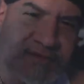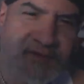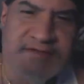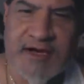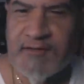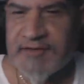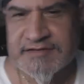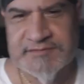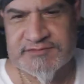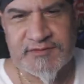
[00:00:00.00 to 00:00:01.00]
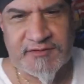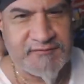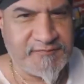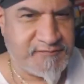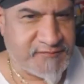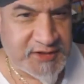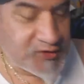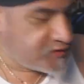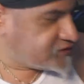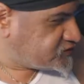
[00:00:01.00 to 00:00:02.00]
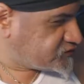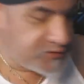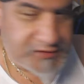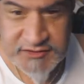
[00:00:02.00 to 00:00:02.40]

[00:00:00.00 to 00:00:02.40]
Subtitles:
who's now in some sort of legal issues with